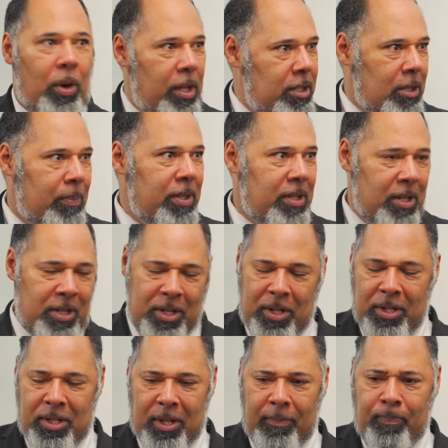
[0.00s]
into
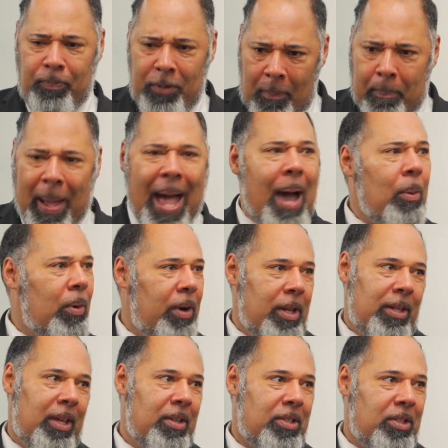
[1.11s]
positions of power in
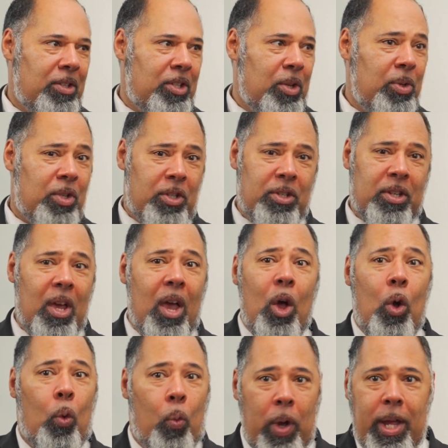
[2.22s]
the institutions.
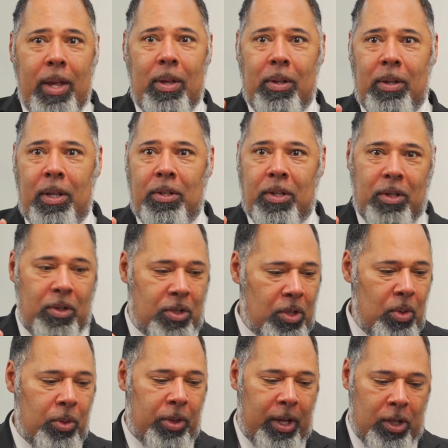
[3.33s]
We need to do two
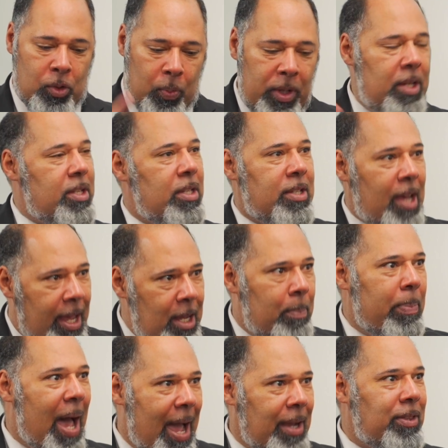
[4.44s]
things. We need to take
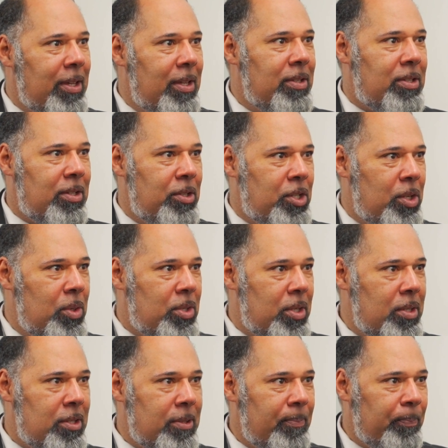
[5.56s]
back the
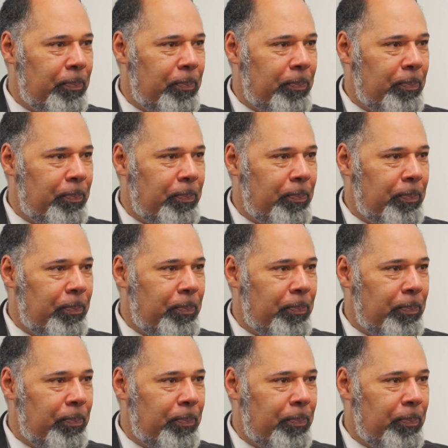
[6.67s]
institutions,